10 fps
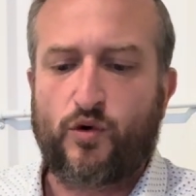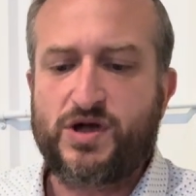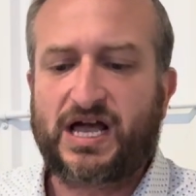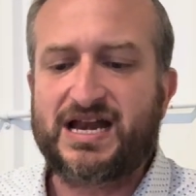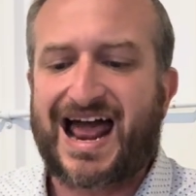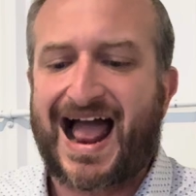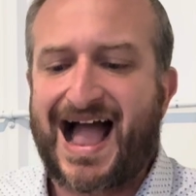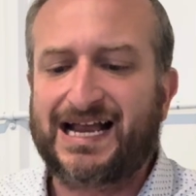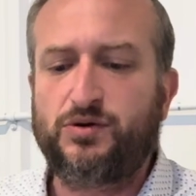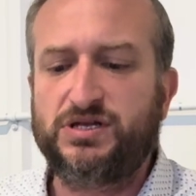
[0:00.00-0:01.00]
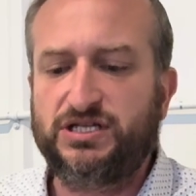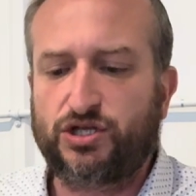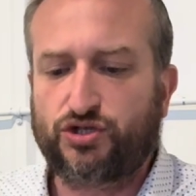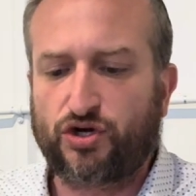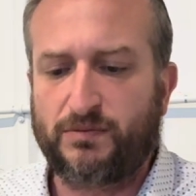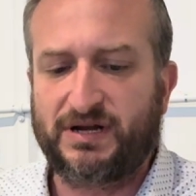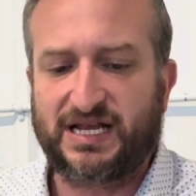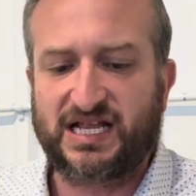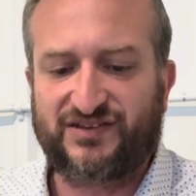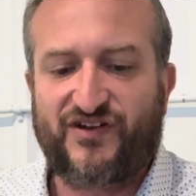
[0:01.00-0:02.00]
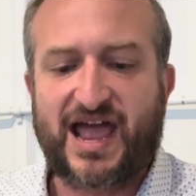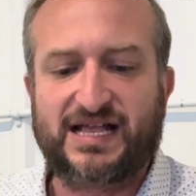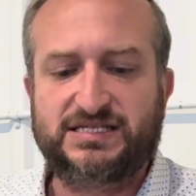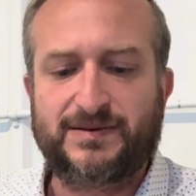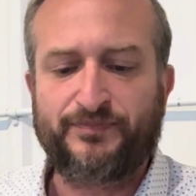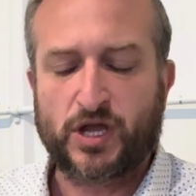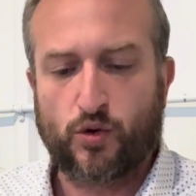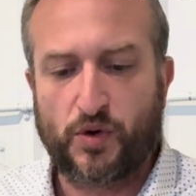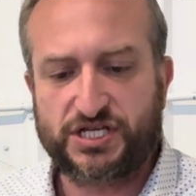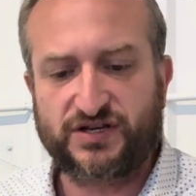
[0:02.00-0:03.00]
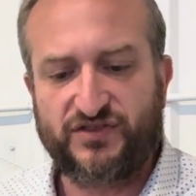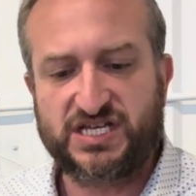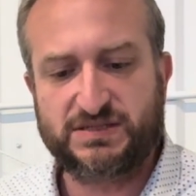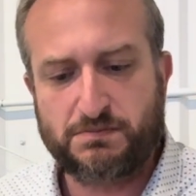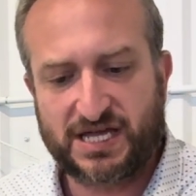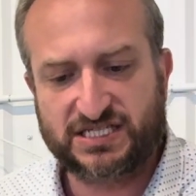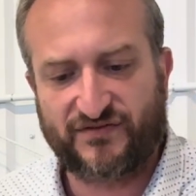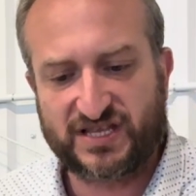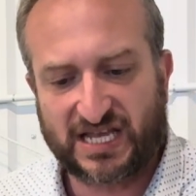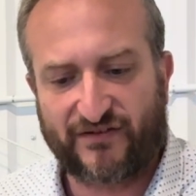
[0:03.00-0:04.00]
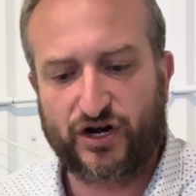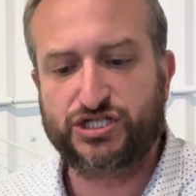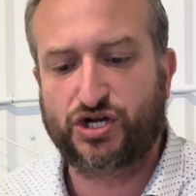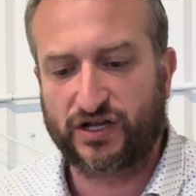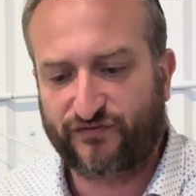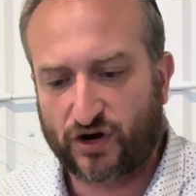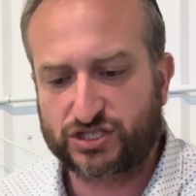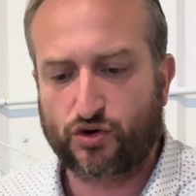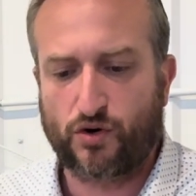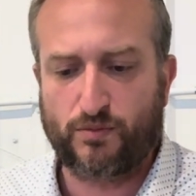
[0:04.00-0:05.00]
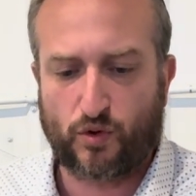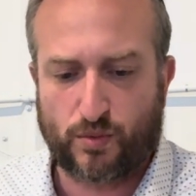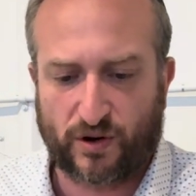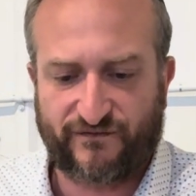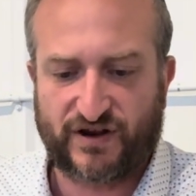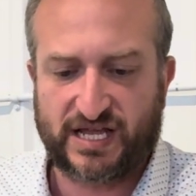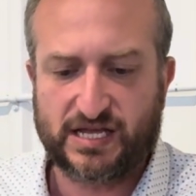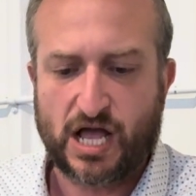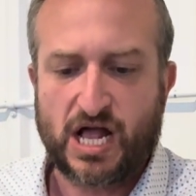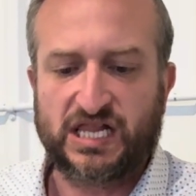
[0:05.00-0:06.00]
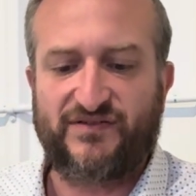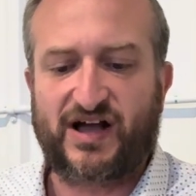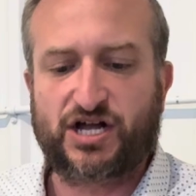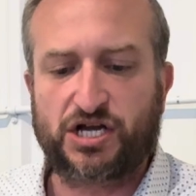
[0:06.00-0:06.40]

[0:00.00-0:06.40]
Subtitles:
we cannot accurately determine in advance which of these means of endeavor is good for us or more fitting, in